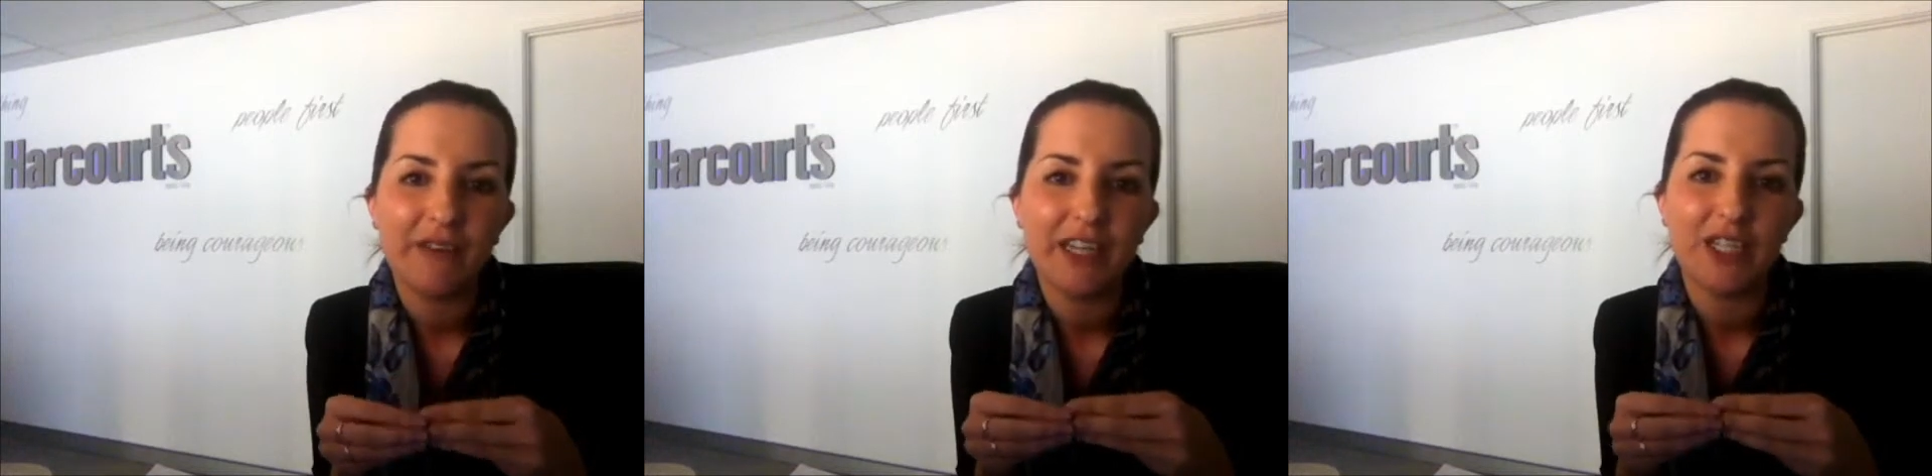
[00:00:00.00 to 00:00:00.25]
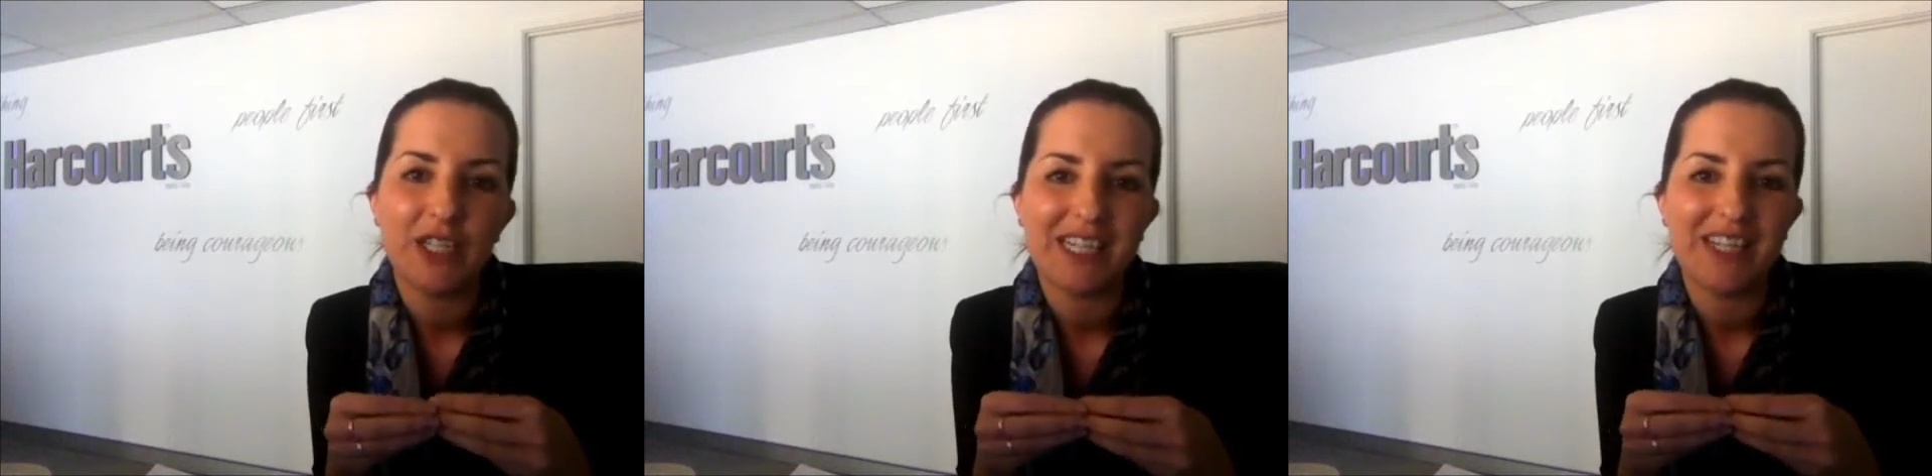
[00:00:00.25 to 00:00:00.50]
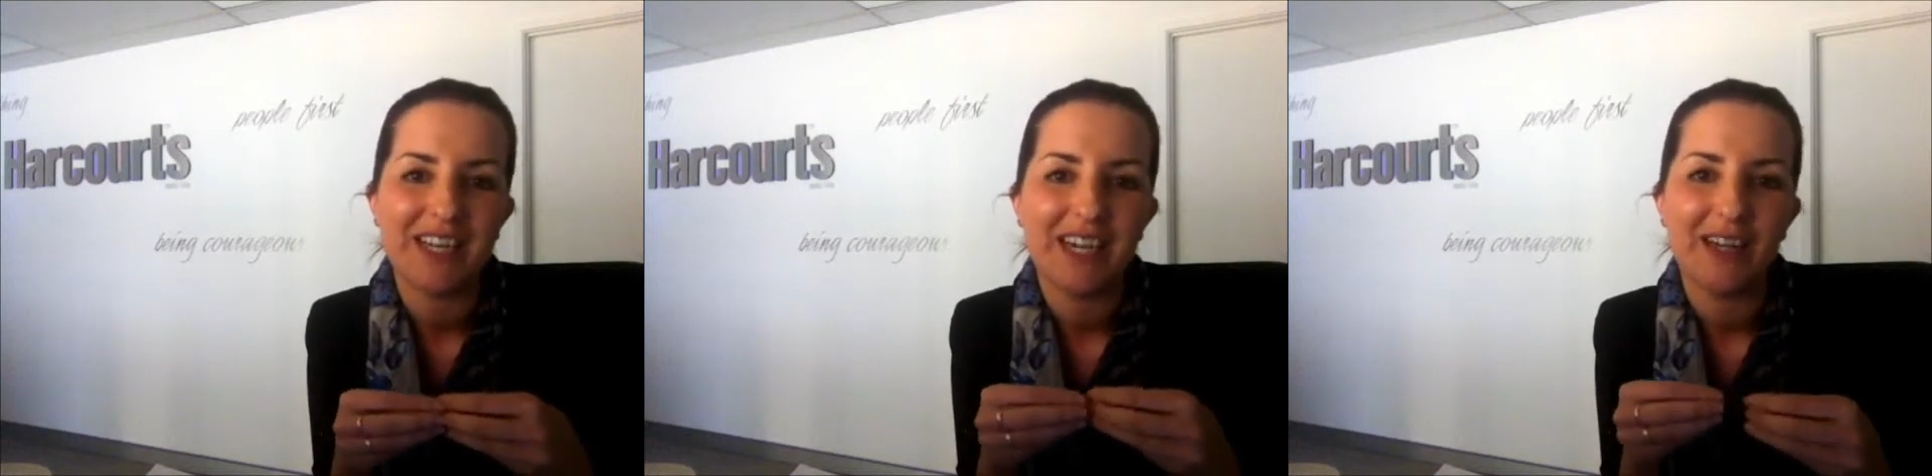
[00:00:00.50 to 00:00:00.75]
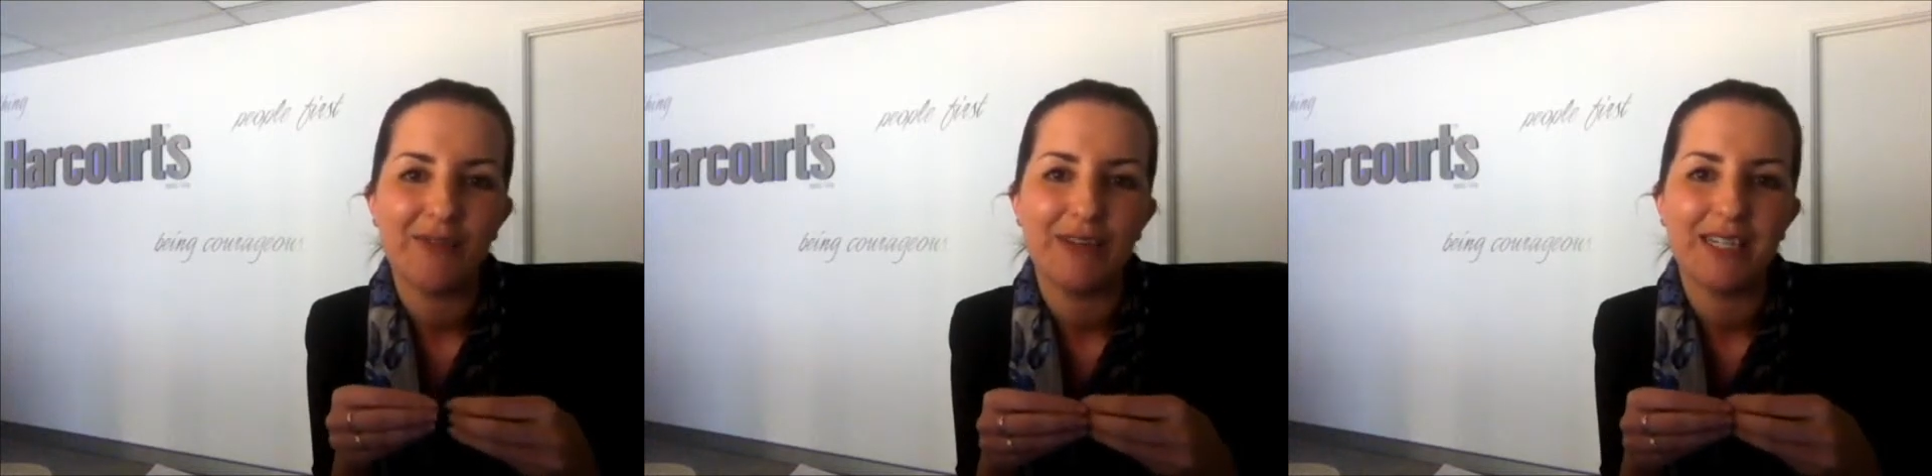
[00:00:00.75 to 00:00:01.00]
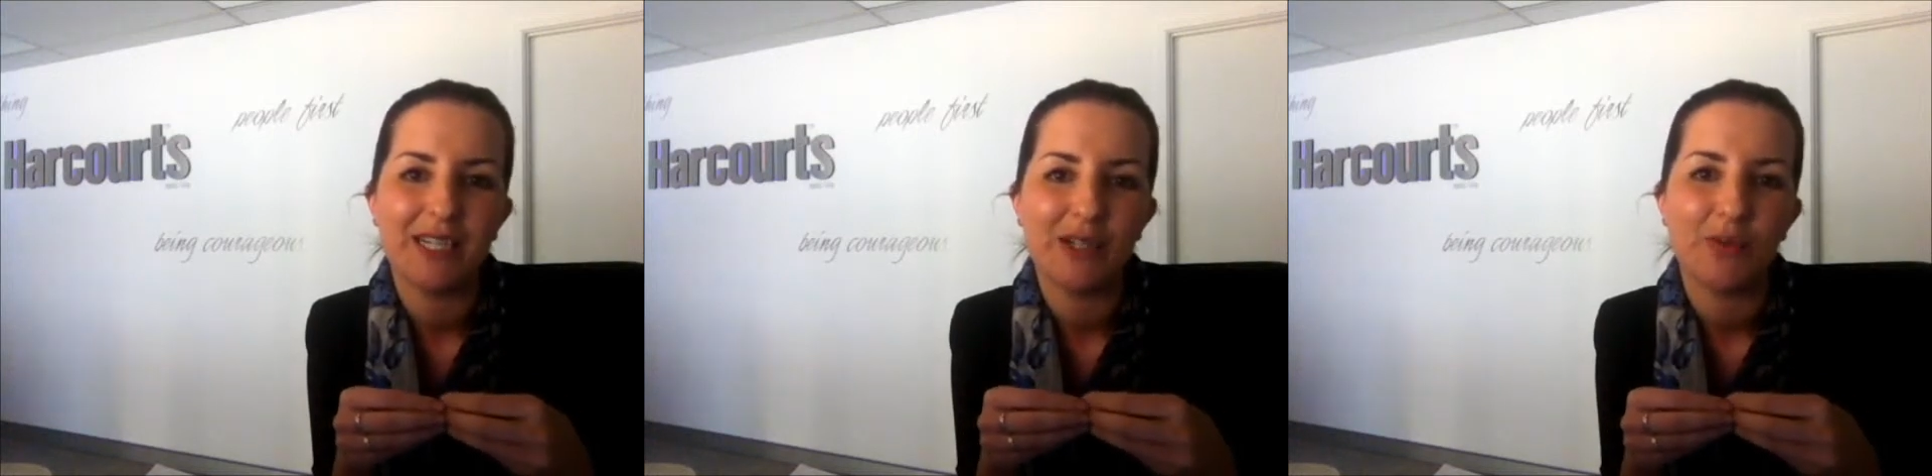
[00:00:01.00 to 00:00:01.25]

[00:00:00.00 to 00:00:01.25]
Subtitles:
features and key reasons